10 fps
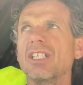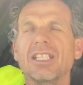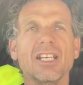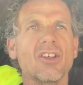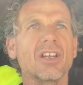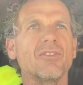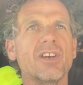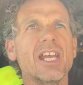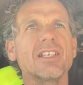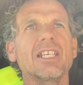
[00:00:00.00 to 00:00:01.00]
They're not
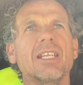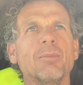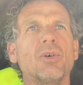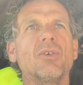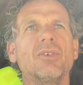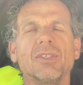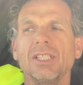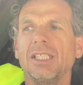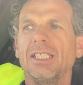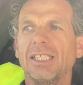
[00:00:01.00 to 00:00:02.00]
around anymore.
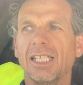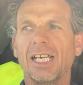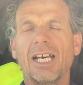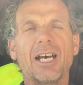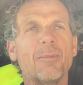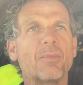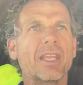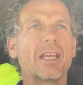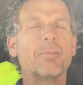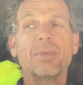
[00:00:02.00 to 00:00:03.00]

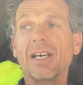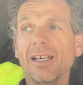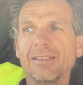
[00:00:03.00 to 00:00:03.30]
Um, but